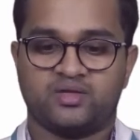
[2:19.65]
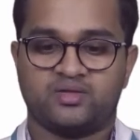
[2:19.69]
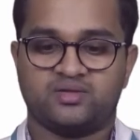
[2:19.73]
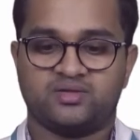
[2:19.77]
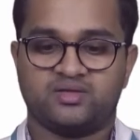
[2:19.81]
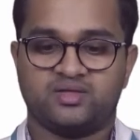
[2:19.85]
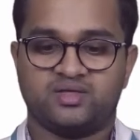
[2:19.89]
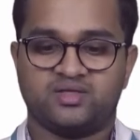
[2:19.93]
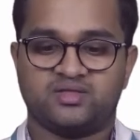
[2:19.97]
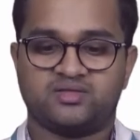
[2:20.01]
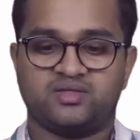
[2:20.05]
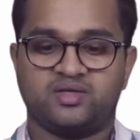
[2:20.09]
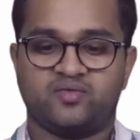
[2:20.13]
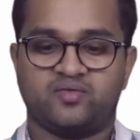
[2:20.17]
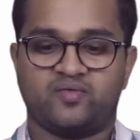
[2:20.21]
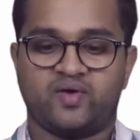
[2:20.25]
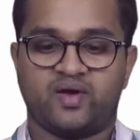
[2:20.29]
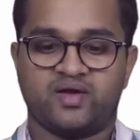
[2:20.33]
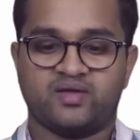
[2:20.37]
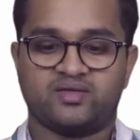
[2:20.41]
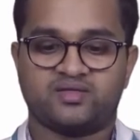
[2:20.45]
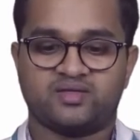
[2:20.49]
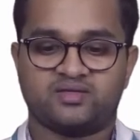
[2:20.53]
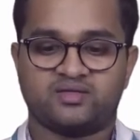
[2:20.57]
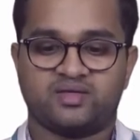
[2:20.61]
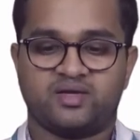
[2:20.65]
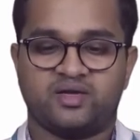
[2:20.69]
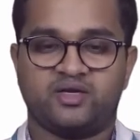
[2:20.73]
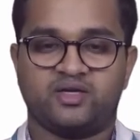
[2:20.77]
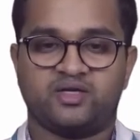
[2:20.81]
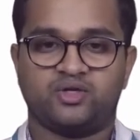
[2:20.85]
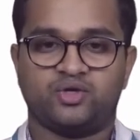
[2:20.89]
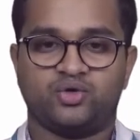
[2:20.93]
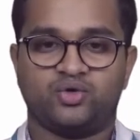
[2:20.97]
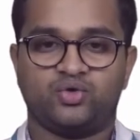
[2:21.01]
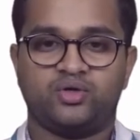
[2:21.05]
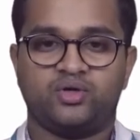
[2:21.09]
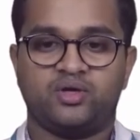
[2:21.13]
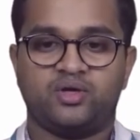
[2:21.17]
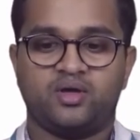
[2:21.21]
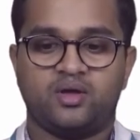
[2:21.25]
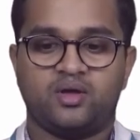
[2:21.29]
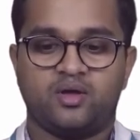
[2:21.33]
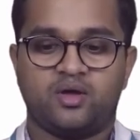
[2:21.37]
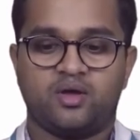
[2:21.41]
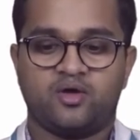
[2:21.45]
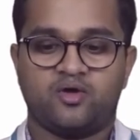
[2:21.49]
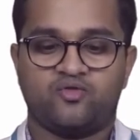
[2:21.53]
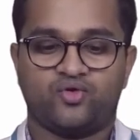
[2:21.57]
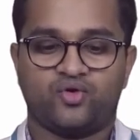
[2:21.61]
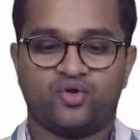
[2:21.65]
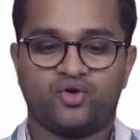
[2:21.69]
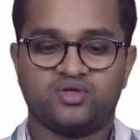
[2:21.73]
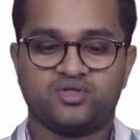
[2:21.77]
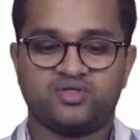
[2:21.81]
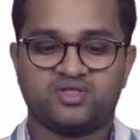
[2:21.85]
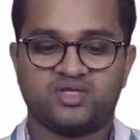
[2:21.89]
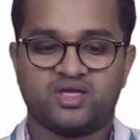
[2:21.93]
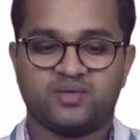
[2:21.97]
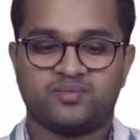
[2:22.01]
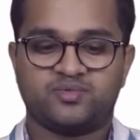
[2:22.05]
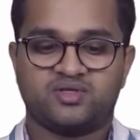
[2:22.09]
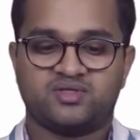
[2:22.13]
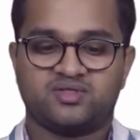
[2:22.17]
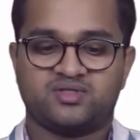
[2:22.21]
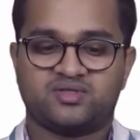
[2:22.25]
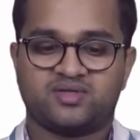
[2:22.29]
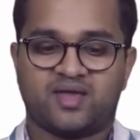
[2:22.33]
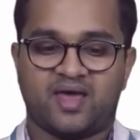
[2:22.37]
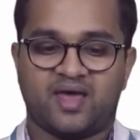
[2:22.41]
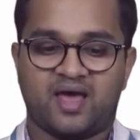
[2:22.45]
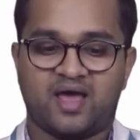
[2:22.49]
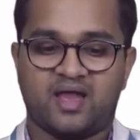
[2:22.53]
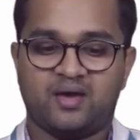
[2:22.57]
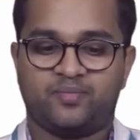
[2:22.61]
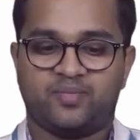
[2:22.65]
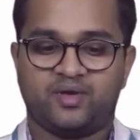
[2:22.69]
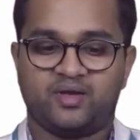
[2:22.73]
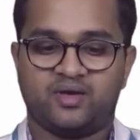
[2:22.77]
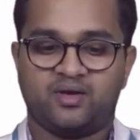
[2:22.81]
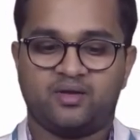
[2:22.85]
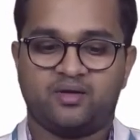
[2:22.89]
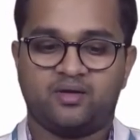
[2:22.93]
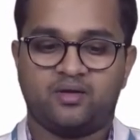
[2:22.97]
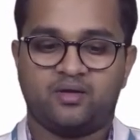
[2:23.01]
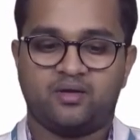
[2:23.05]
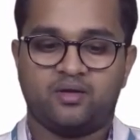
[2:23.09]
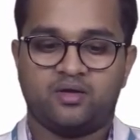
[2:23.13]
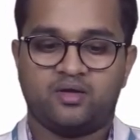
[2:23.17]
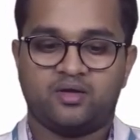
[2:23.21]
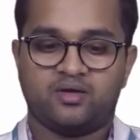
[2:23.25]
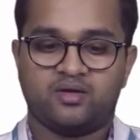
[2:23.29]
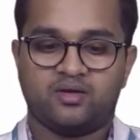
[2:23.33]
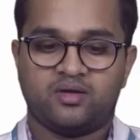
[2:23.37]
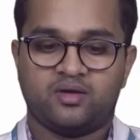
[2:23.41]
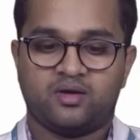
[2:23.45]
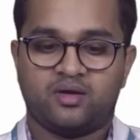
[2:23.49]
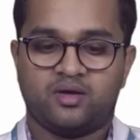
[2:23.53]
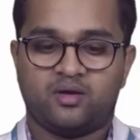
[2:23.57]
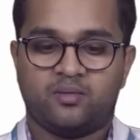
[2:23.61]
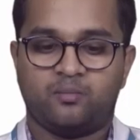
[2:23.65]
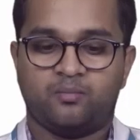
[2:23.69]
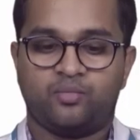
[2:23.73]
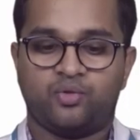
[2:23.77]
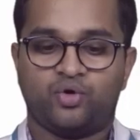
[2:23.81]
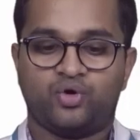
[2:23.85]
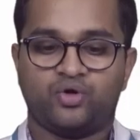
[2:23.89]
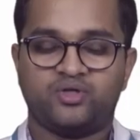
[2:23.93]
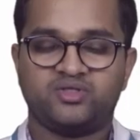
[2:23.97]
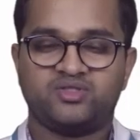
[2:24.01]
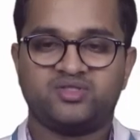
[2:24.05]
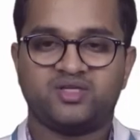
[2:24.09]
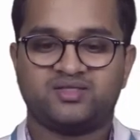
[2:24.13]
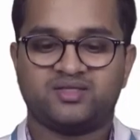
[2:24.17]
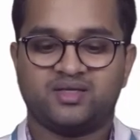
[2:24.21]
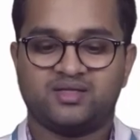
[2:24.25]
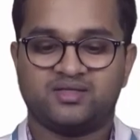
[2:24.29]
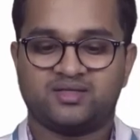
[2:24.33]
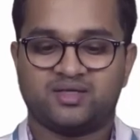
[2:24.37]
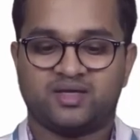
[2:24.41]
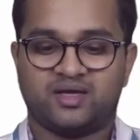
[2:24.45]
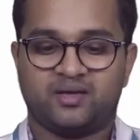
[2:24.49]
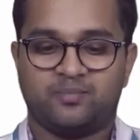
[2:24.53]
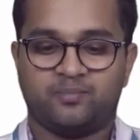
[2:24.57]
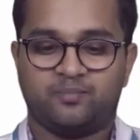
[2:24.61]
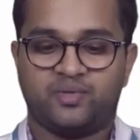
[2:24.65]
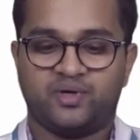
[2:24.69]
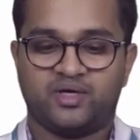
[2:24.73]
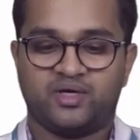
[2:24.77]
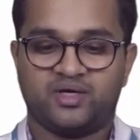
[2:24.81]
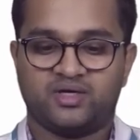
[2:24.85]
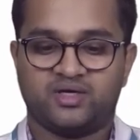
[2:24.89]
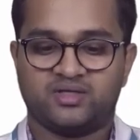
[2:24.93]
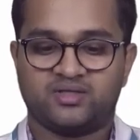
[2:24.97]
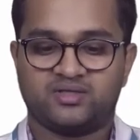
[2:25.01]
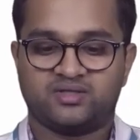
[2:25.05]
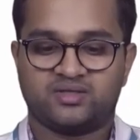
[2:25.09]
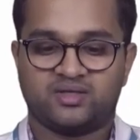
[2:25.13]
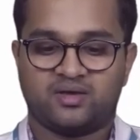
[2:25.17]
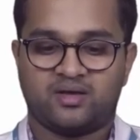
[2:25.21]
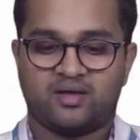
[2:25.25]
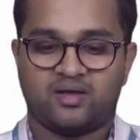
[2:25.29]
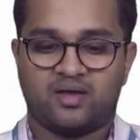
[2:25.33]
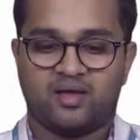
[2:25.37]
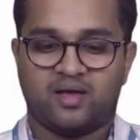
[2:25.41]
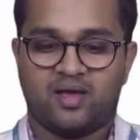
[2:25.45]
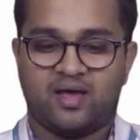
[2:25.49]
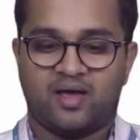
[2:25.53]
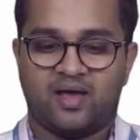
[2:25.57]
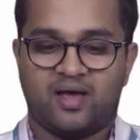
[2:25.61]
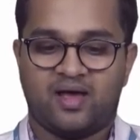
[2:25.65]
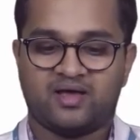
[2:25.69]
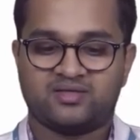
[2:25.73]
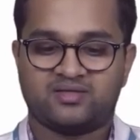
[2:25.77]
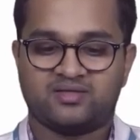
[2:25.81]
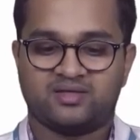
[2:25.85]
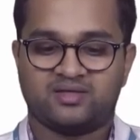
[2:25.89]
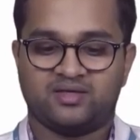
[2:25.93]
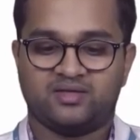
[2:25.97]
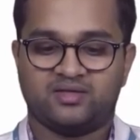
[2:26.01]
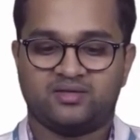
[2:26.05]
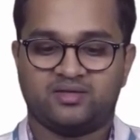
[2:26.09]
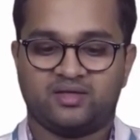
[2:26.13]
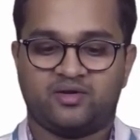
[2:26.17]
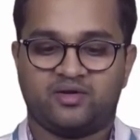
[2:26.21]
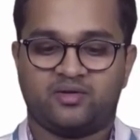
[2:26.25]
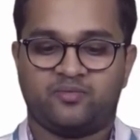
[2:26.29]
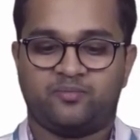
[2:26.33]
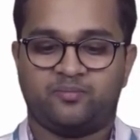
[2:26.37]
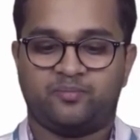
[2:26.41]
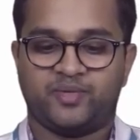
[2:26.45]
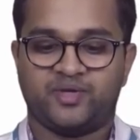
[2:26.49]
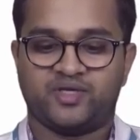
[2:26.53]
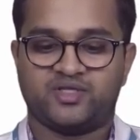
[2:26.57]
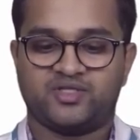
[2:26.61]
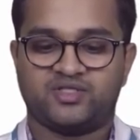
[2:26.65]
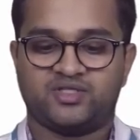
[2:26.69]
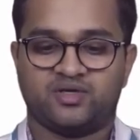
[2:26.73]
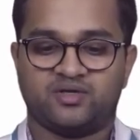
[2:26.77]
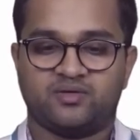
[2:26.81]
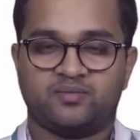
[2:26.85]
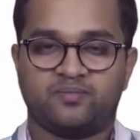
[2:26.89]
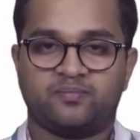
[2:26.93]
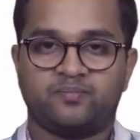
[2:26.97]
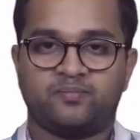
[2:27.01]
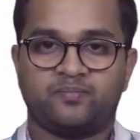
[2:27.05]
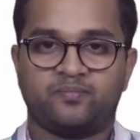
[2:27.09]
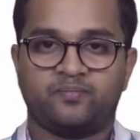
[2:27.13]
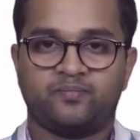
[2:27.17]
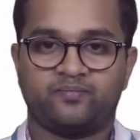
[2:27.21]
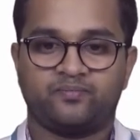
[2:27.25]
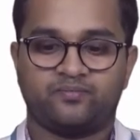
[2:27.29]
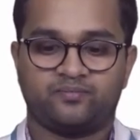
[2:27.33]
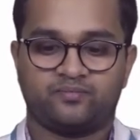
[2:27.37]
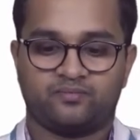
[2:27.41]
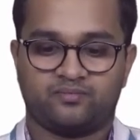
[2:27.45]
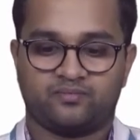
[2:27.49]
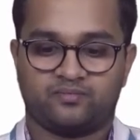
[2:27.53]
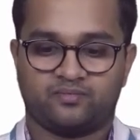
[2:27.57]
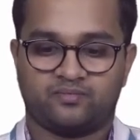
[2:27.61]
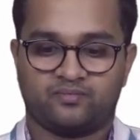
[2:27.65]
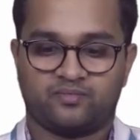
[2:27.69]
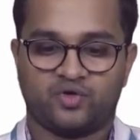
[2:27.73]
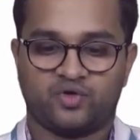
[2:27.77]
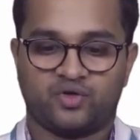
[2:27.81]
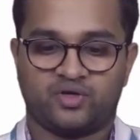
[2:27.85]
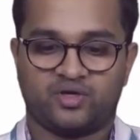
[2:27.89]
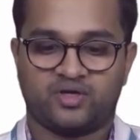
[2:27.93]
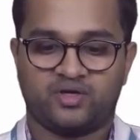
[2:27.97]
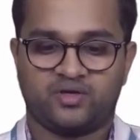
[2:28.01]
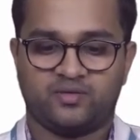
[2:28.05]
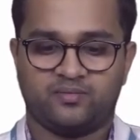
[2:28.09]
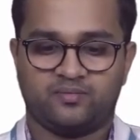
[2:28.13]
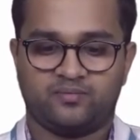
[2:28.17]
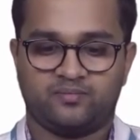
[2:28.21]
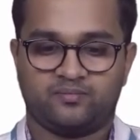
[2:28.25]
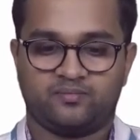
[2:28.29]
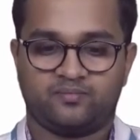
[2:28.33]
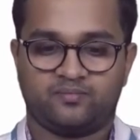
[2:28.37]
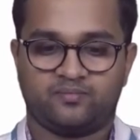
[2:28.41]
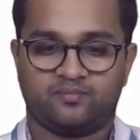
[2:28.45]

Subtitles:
These devices include forceps, scalpel, bone chisels and burrs as in the picture. Okay.